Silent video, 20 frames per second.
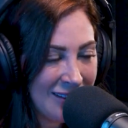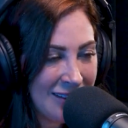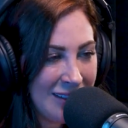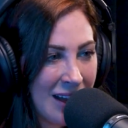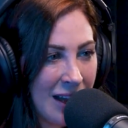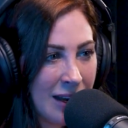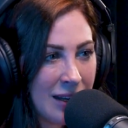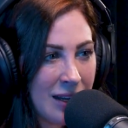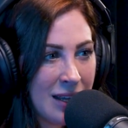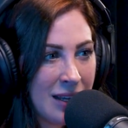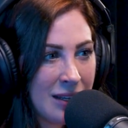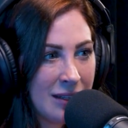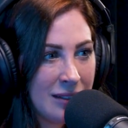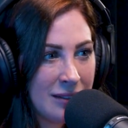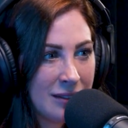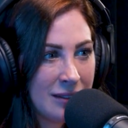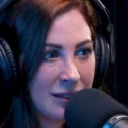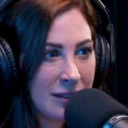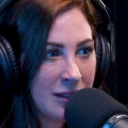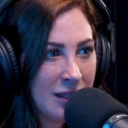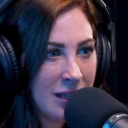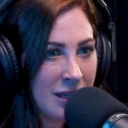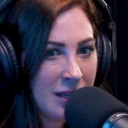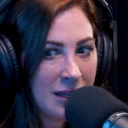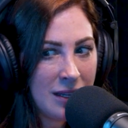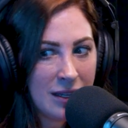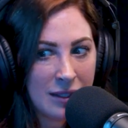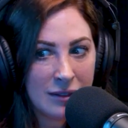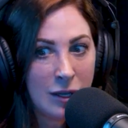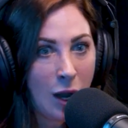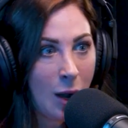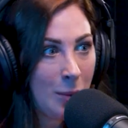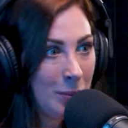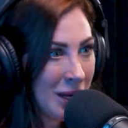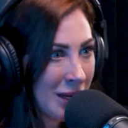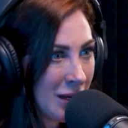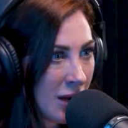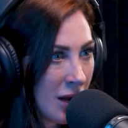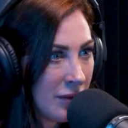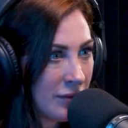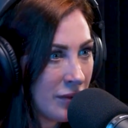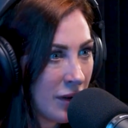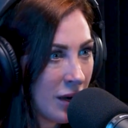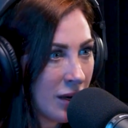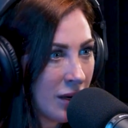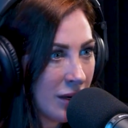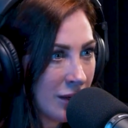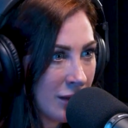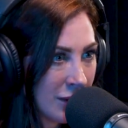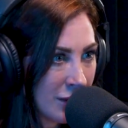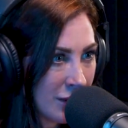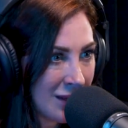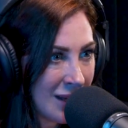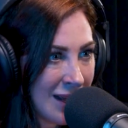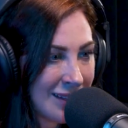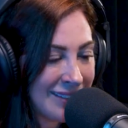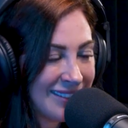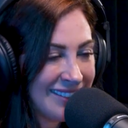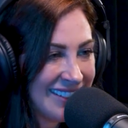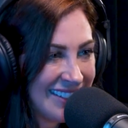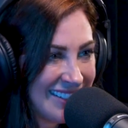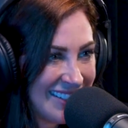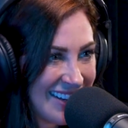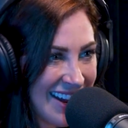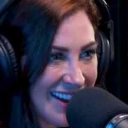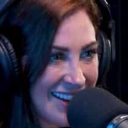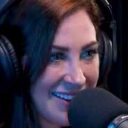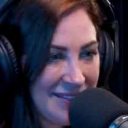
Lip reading: that is the topic of our podcast today.